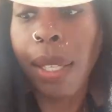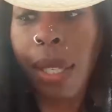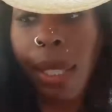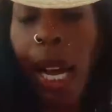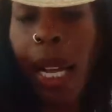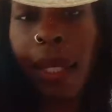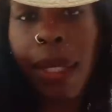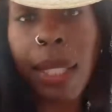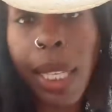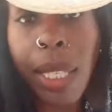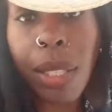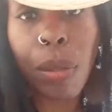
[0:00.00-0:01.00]

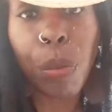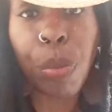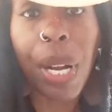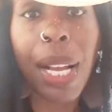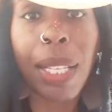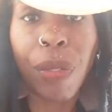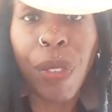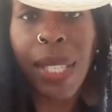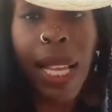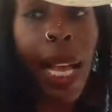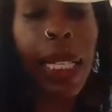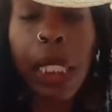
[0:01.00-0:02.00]
consolation prize for
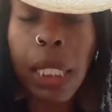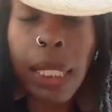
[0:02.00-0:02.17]
signing the